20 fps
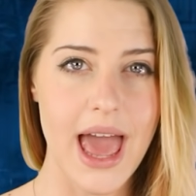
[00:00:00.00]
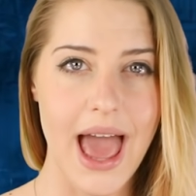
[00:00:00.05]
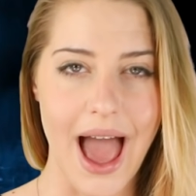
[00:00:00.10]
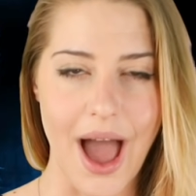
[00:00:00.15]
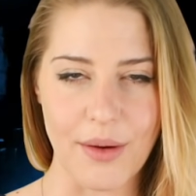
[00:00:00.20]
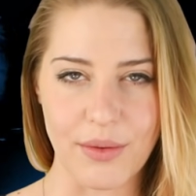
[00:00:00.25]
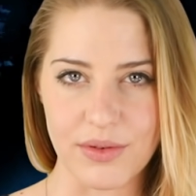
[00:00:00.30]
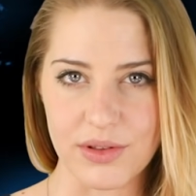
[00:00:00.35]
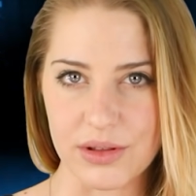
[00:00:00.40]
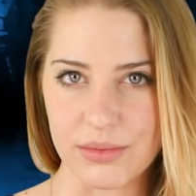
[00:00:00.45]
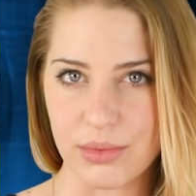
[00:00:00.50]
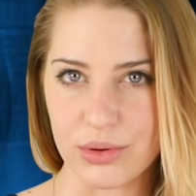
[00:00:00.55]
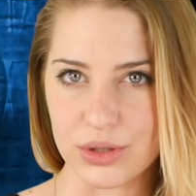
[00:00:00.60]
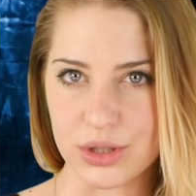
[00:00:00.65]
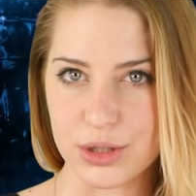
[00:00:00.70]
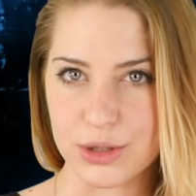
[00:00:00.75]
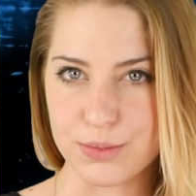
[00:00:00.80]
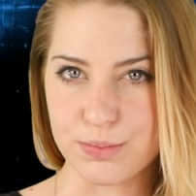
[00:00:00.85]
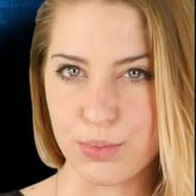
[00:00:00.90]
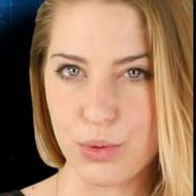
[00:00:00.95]
However, the
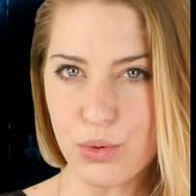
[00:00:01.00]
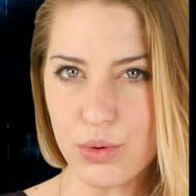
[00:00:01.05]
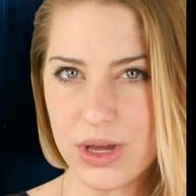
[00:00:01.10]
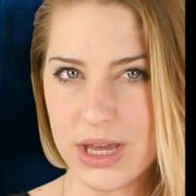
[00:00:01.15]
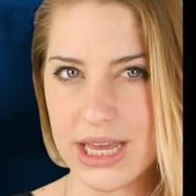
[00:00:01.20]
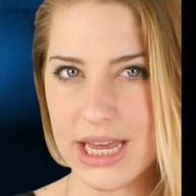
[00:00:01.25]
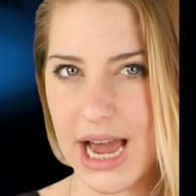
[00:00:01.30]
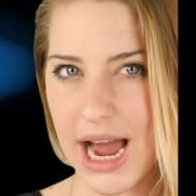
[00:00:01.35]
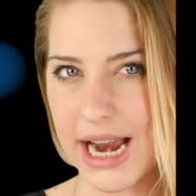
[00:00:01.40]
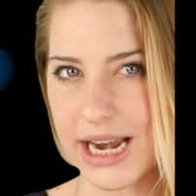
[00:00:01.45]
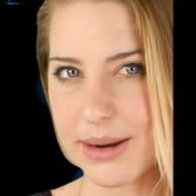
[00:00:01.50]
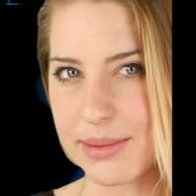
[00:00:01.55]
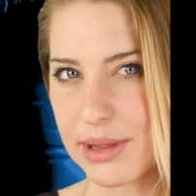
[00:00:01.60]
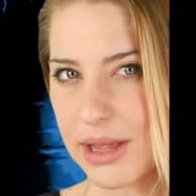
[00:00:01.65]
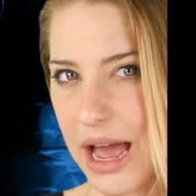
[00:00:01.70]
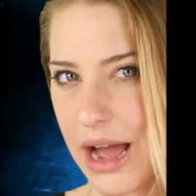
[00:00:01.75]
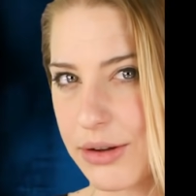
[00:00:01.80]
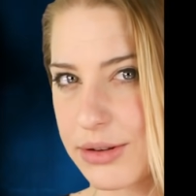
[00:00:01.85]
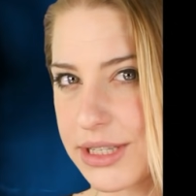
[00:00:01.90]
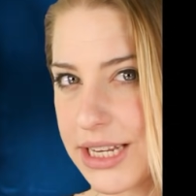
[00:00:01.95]
most spooky item in
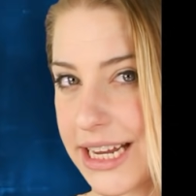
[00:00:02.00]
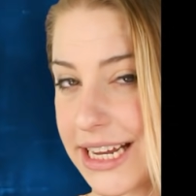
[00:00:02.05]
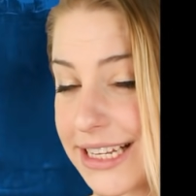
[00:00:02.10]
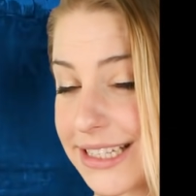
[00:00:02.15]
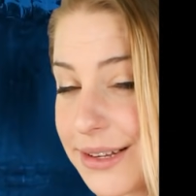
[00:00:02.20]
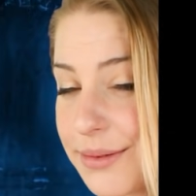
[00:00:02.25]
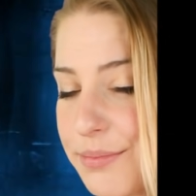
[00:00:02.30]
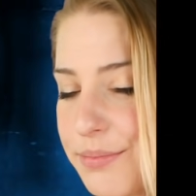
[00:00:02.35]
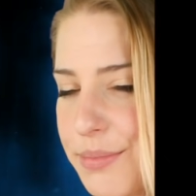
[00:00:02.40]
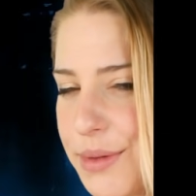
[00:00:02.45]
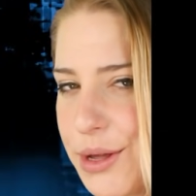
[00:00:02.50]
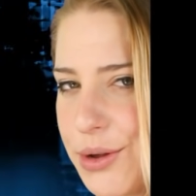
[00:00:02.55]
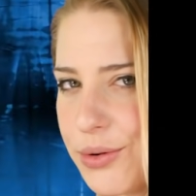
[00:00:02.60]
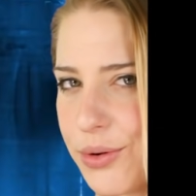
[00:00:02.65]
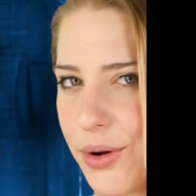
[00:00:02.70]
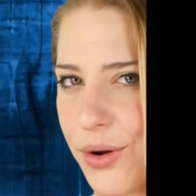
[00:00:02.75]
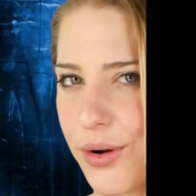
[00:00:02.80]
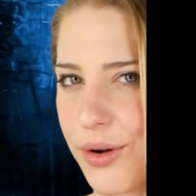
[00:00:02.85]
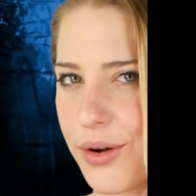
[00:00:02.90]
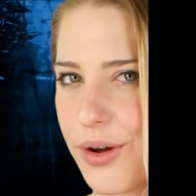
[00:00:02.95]
the house is a
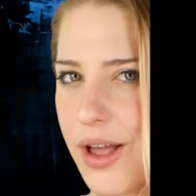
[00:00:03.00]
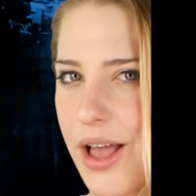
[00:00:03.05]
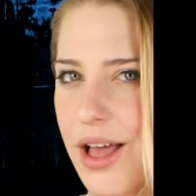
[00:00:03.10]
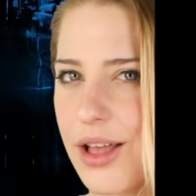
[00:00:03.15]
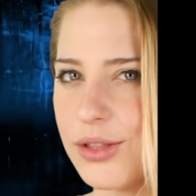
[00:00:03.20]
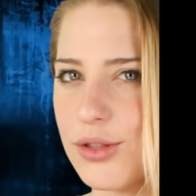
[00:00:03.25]
mirror.